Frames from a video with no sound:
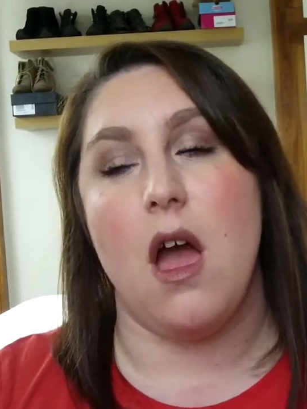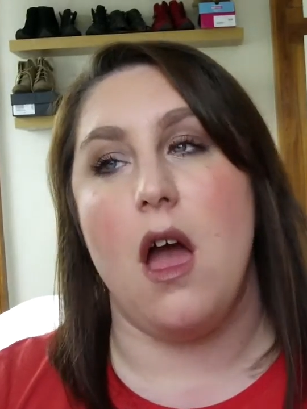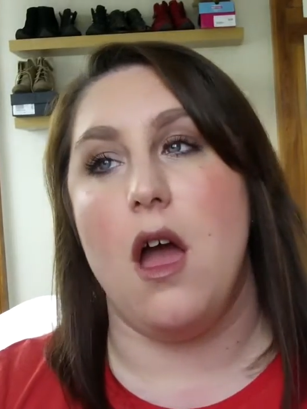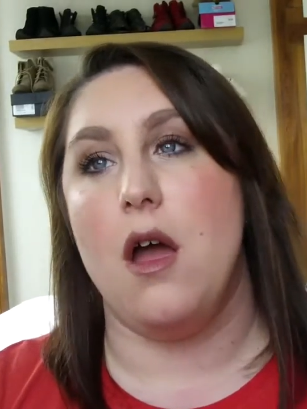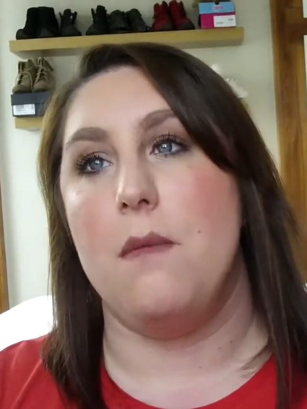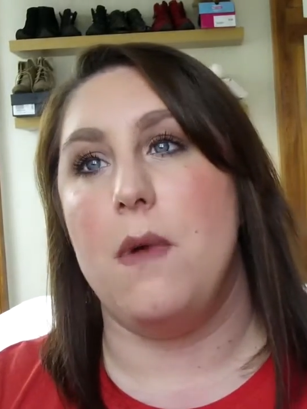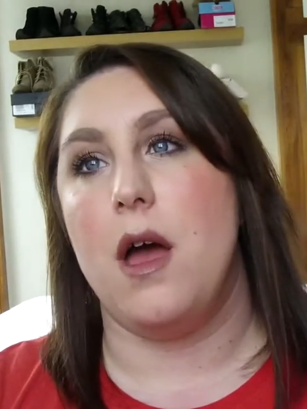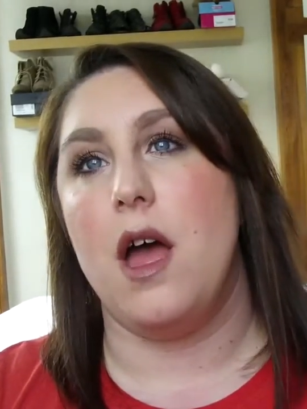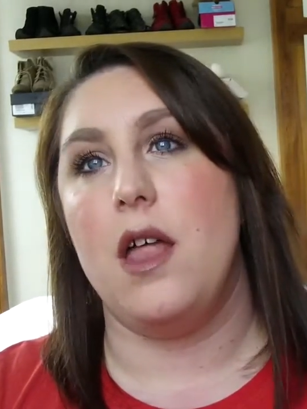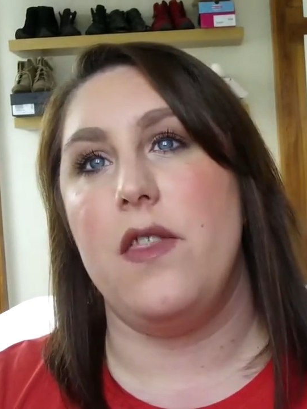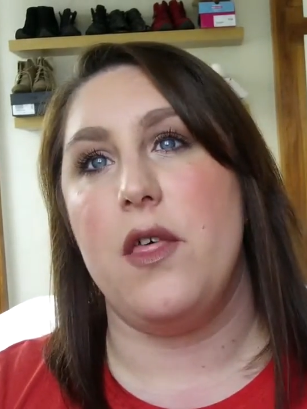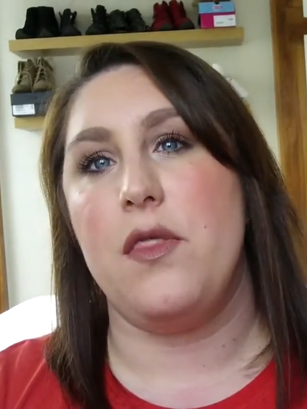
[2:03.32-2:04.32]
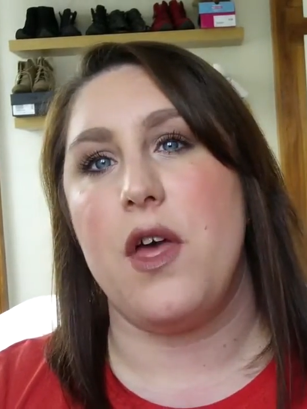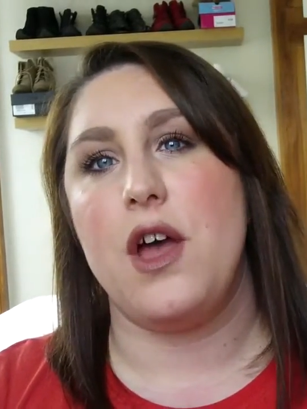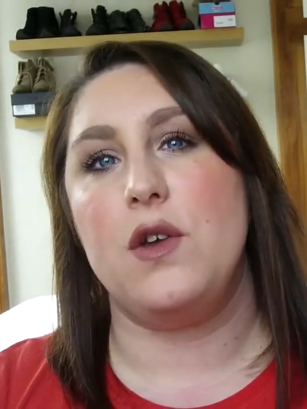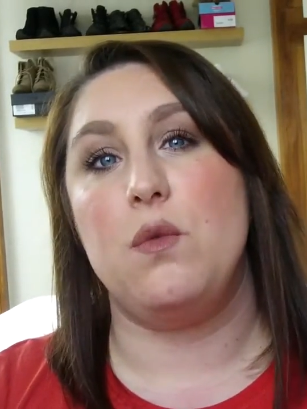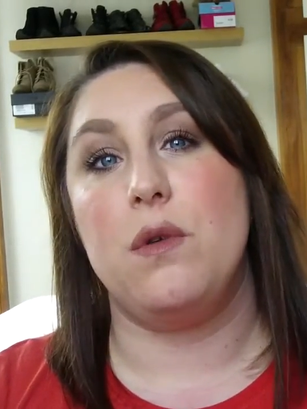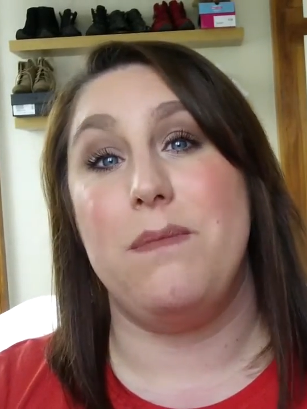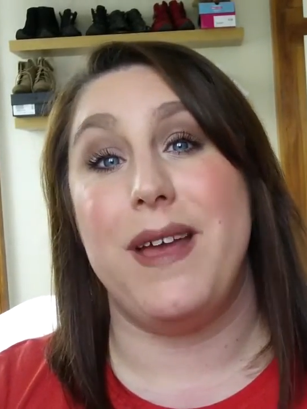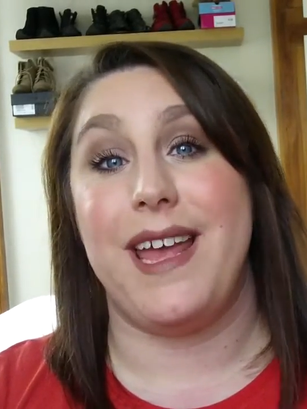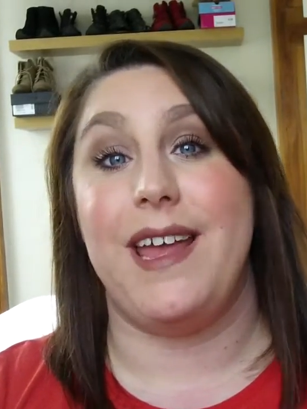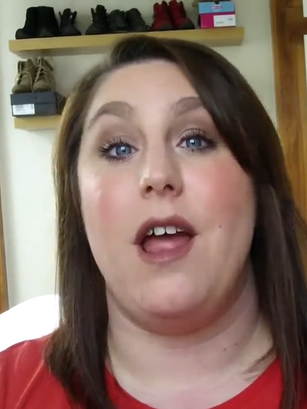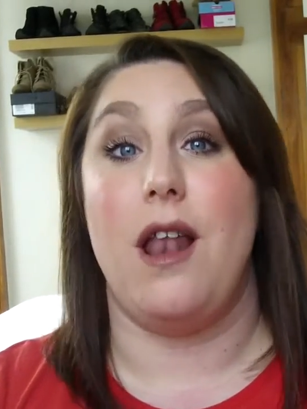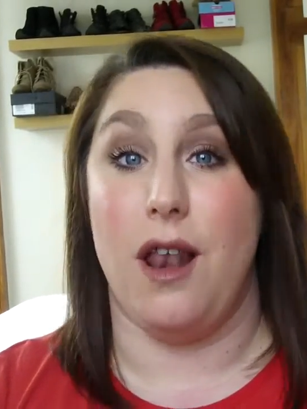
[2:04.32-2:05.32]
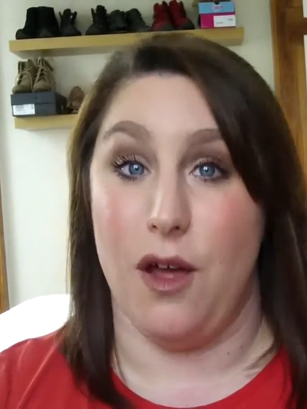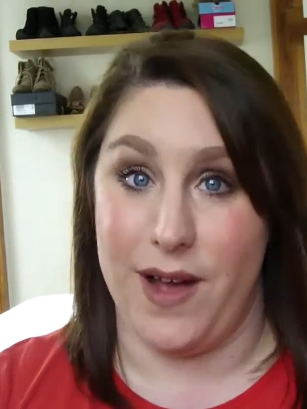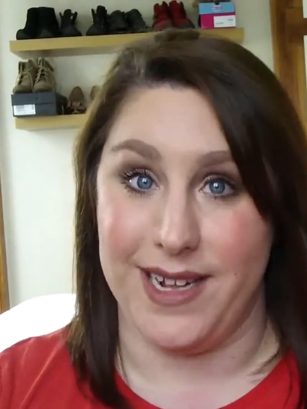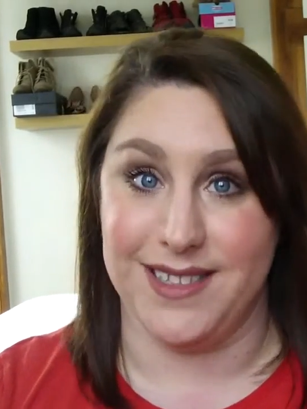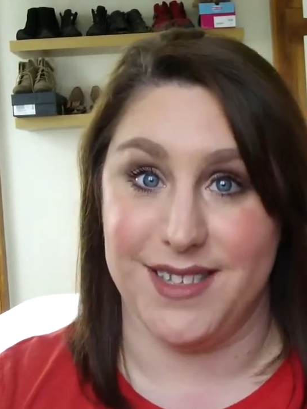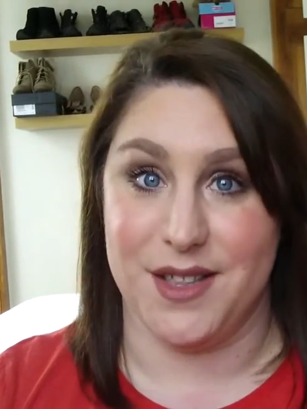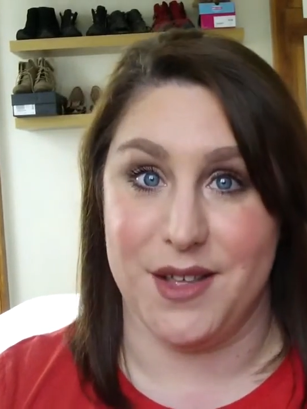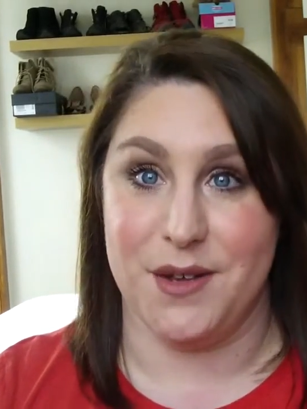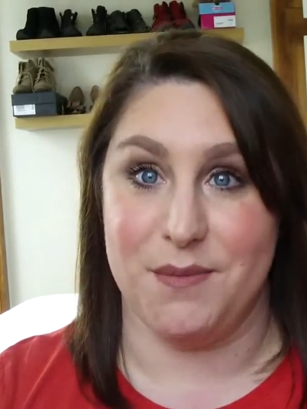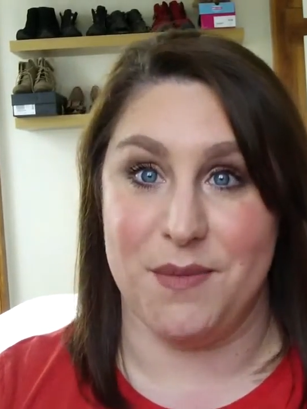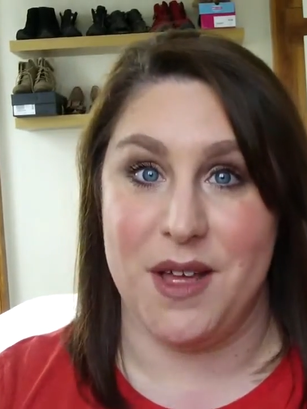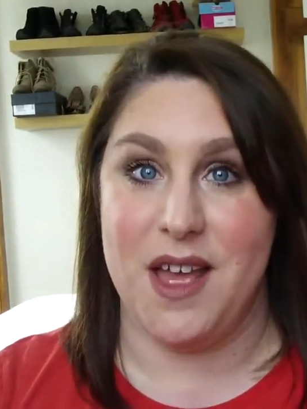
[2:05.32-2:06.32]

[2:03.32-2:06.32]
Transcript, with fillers: Um, and the third would be lying to them.